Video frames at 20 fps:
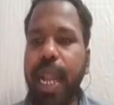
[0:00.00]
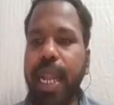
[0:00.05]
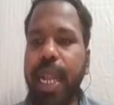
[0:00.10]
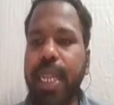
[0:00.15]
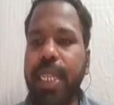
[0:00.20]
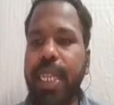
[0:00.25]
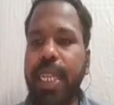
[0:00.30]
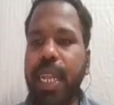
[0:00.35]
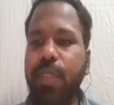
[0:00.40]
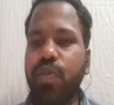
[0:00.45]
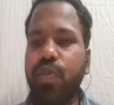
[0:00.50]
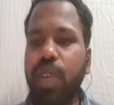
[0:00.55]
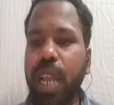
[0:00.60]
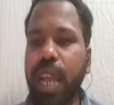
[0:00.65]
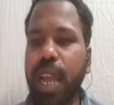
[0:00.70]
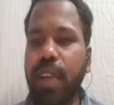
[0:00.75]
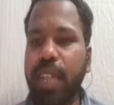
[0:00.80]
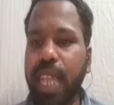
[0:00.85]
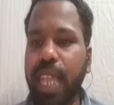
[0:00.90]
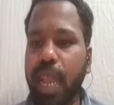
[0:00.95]
And then we
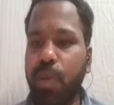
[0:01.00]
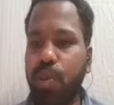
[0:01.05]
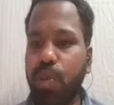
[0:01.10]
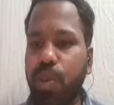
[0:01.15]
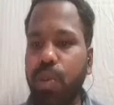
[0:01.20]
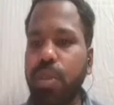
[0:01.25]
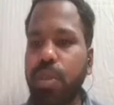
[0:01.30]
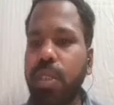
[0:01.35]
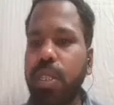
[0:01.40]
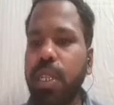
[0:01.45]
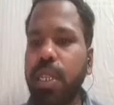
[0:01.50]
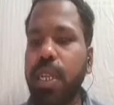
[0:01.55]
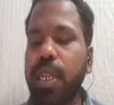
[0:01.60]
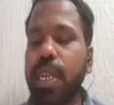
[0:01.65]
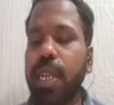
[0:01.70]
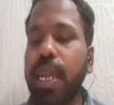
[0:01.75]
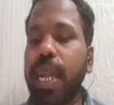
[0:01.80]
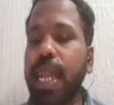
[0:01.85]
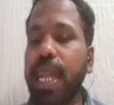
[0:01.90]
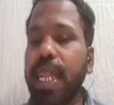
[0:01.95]
have the amount,
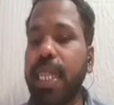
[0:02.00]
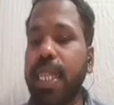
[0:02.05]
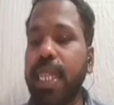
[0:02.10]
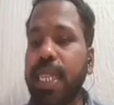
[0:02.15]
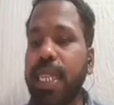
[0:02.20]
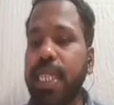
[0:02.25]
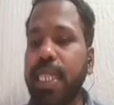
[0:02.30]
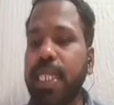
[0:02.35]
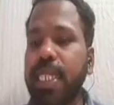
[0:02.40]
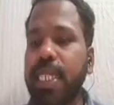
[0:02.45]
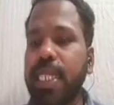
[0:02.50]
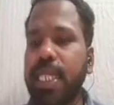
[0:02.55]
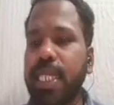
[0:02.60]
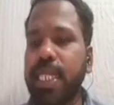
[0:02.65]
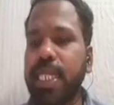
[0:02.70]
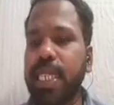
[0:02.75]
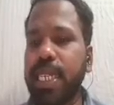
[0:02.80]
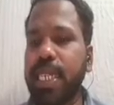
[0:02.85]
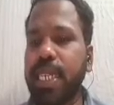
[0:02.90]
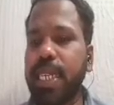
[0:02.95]
and this
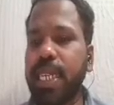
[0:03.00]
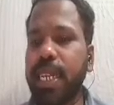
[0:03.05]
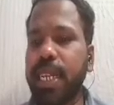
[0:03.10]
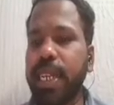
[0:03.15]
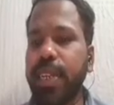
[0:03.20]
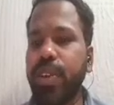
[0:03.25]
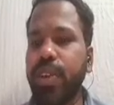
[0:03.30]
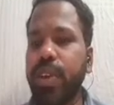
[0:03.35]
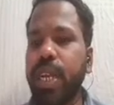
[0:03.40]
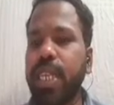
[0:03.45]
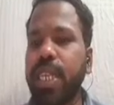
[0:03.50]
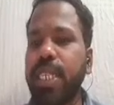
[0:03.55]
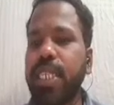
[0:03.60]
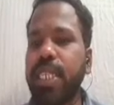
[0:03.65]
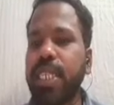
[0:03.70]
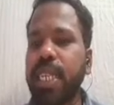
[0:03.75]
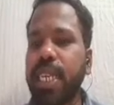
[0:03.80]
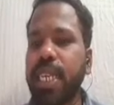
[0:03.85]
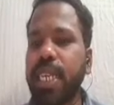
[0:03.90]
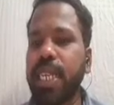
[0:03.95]
you can
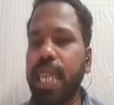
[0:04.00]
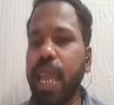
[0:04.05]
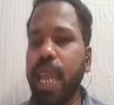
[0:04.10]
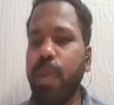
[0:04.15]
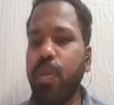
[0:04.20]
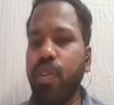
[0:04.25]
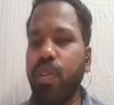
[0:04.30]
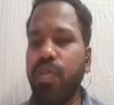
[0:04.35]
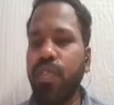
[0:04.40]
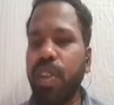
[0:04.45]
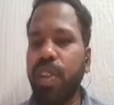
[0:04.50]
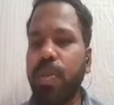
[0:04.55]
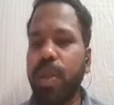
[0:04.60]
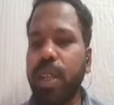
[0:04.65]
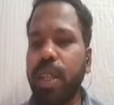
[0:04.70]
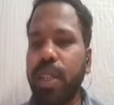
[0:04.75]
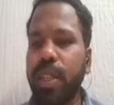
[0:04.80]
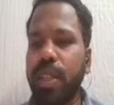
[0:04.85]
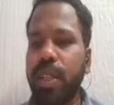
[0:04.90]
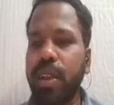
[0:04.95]
see the amount will
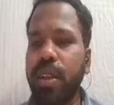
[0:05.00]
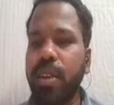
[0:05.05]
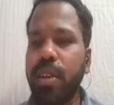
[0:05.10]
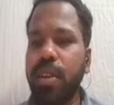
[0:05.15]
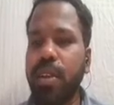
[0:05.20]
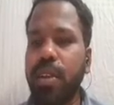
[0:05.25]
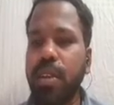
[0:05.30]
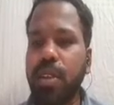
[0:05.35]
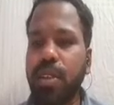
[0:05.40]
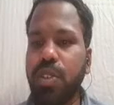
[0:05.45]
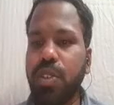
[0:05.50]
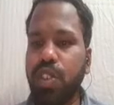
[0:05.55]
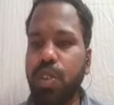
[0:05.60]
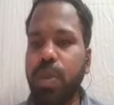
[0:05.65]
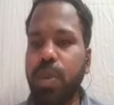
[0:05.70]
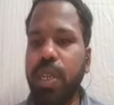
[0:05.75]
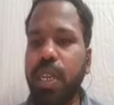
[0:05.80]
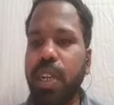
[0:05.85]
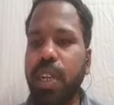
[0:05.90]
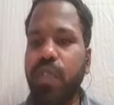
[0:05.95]
be in the
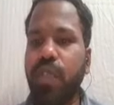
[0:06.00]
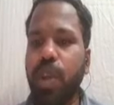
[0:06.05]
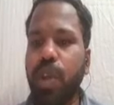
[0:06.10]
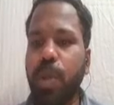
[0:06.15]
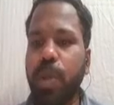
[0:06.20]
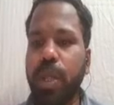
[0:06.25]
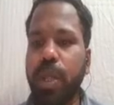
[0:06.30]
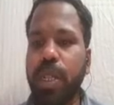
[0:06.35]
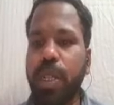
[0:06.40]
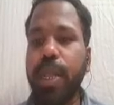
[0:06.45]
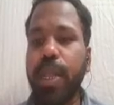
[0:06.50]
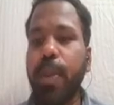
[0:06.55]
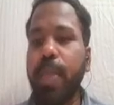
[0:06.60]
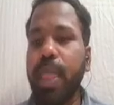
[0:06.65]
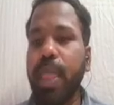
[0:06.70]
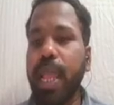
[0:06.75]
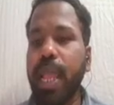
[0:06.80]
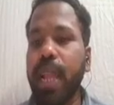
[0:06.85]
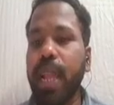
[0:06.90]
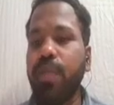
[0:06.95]
numerical format,
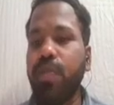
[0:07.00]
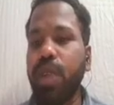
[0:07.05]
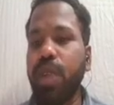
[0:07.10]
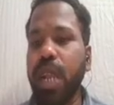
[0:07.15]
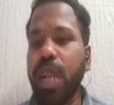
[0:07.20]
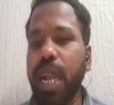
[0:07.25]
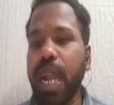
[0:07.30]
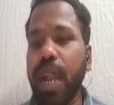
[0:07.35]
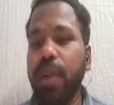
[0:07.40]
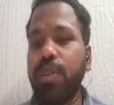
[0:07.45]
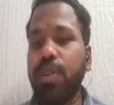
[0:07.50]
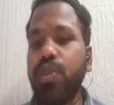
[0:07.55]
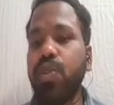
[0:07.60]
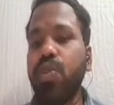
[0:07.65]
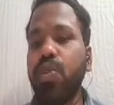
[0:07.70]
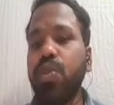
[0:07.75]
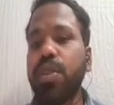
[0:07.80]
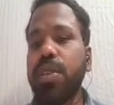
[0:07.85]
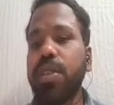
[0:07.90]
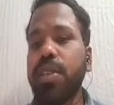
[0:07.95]
and we have
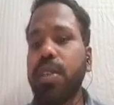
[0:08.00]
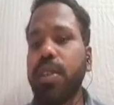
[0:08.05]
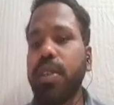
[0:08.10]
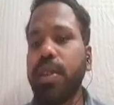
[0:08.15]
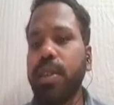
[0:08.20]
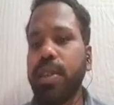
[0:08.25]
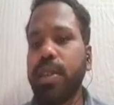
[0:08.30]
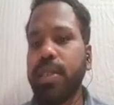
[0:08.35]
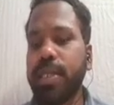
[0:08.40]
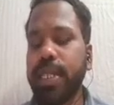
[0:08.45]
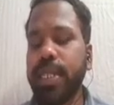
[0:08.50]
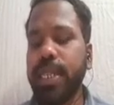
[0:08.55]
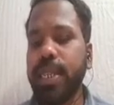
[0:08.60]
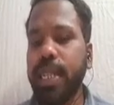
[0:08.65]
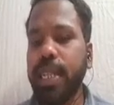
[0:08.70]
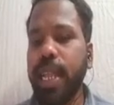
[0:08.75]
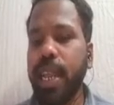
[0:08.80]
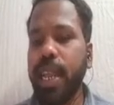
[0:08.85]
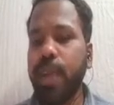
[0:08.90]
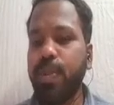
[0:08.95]
to
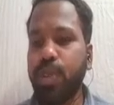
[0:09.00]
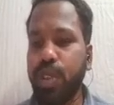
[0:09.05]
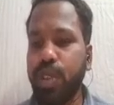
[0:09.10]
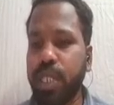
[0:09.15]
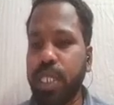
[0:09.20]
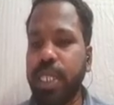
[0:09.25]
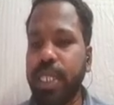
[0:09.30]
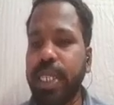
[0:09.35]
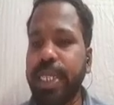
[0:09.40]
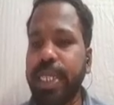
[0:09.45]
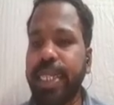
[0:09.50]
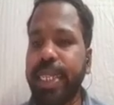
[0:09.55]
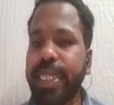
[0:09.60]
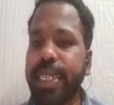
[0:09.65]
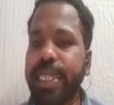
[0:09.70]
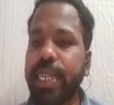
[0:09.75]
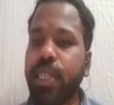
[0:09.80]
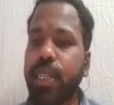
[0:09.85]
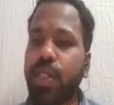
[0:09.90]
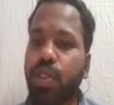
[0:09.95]
like process the
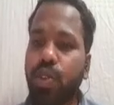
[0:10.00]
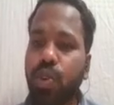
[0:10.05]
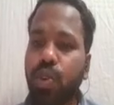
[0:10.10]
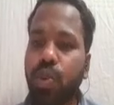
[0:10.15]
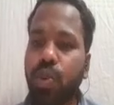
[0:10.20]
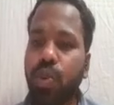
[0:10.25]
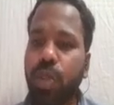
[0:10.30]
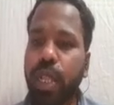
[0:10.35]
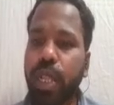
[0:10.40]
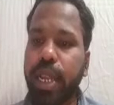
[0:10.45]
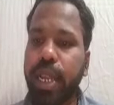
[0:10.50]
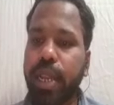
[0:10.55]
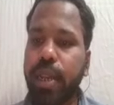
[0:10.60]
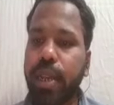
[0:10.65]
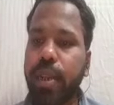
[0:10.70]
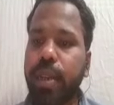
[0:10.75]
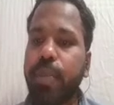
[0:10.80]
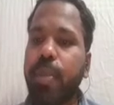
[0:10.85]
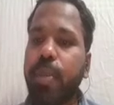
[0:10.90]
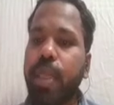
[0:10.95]
data to like
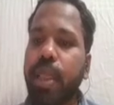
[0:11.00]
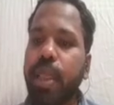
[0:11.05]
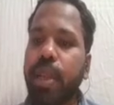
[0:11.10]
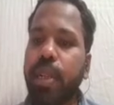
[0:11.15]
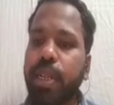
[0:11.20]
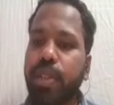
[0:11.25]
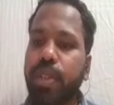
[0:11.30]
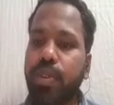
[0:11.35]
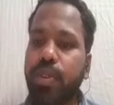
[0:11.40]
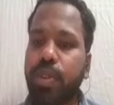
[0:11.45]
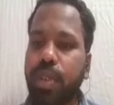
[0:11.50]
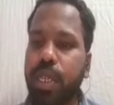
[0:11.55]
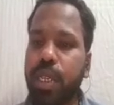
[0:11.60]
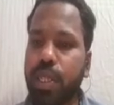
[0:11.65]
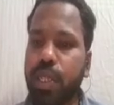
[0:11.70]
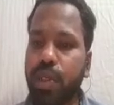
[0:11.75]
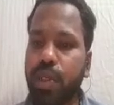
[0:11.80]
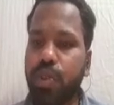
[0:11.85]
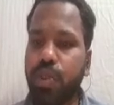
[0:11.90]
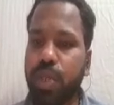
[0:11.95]

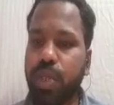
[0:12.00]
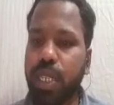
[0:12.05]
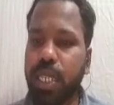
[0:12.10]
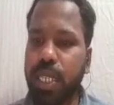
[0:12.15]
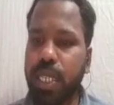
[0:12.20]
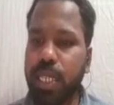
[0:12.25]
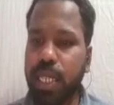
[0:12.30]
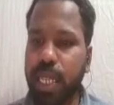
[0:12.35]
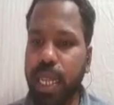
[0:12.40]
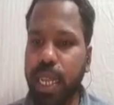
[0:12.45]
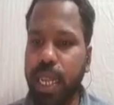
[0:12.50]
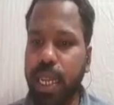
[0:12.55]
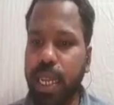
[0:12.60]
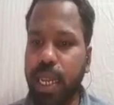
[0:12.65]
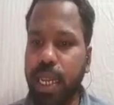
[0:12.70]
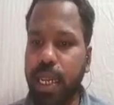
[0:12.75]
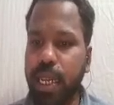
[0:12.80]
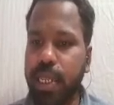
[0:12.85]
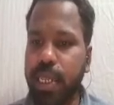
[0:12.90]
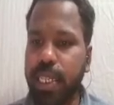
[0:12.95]
into this like
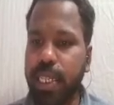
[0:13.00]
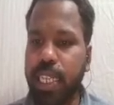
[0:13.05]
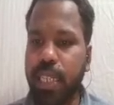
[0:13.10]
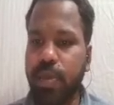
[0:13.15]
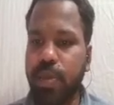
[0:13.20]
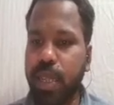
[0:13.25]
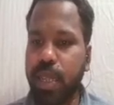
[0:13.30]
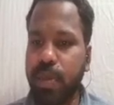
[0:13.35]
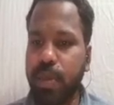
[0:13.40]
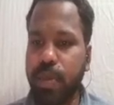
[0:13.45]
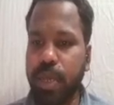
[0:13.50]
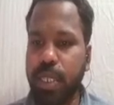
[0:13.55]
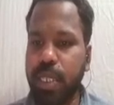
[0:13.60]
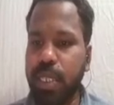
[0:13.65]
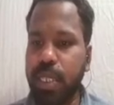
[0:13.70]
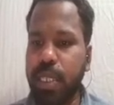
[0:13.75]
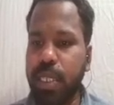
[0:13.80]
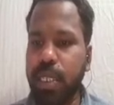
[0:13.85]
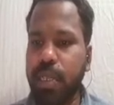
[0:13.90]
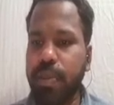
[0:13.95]
decimal
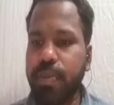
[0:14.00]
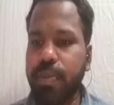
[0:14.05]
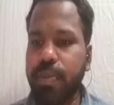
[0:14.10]
numbers.